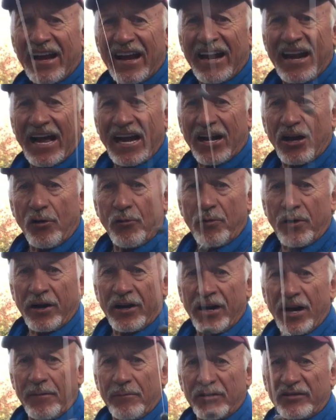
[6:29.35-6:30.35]
and I go with a
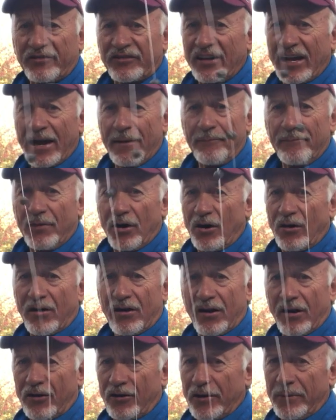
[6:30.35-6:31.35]
number 7
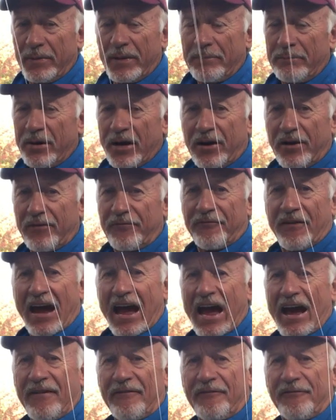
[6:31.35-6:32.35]
or a little bit bigger,
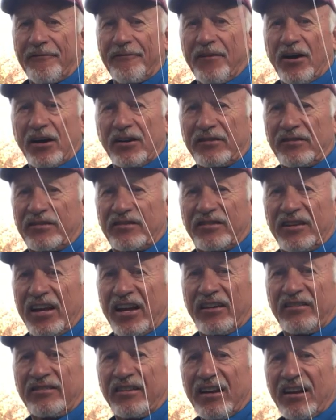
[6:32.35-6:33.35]
5 or
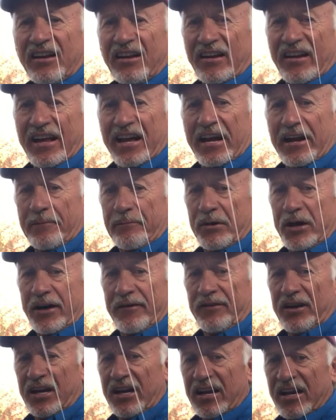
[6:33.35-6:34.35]
6 lead
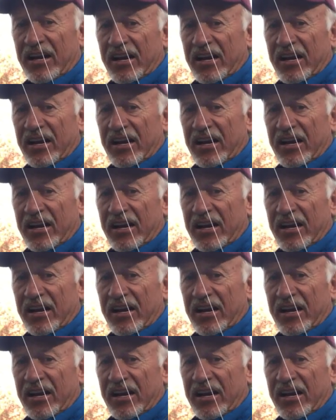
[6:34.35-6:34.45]
above it.